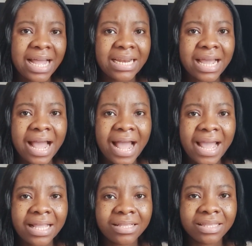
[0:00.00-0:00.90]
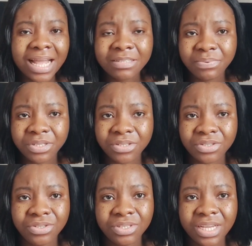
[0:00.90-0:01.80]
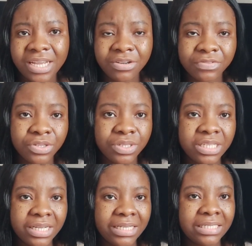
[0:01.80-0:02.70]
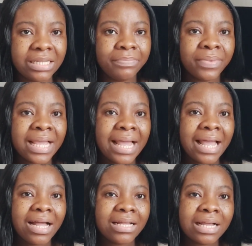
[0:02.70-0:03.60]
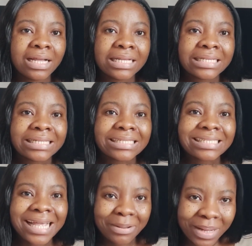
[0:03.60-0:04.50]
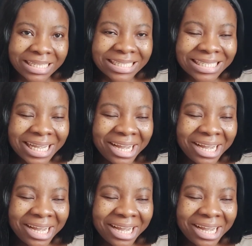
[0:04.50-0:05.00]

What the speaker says: and that brings us to the end of today's segment